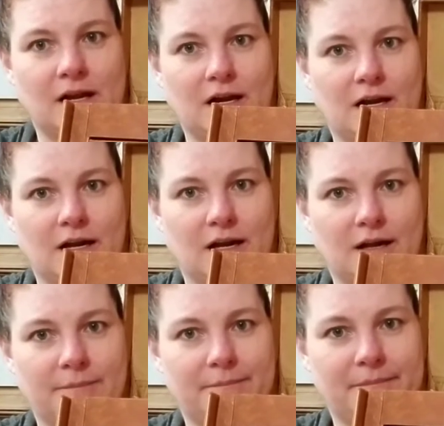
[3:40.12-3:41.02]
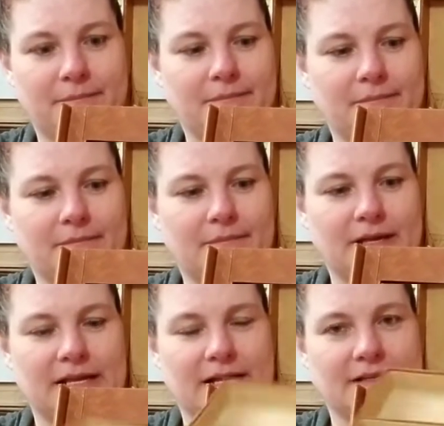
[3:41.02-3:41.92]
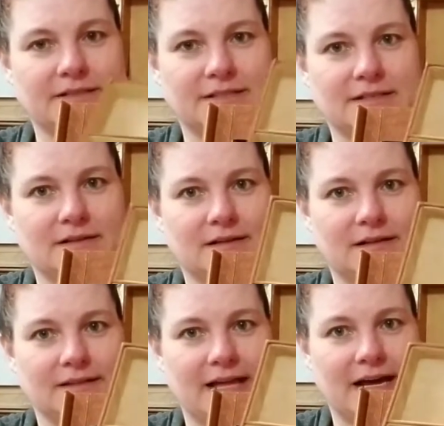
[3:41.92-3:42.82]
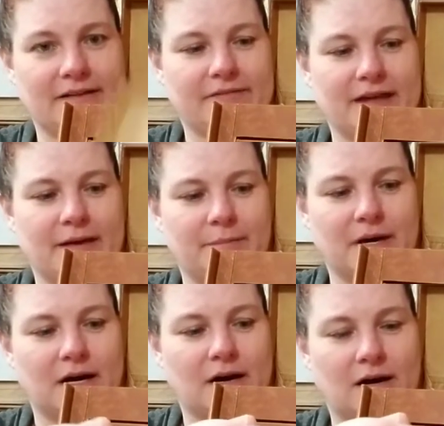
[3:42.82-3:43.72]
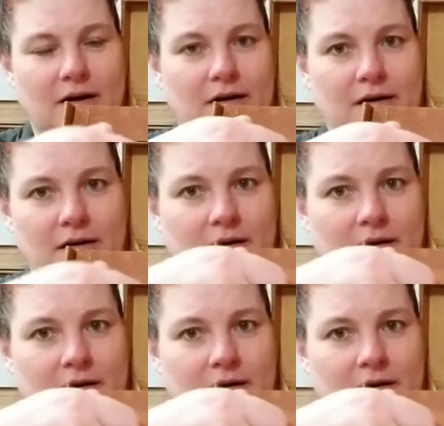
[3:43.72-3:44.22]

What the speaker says: And a lot of them are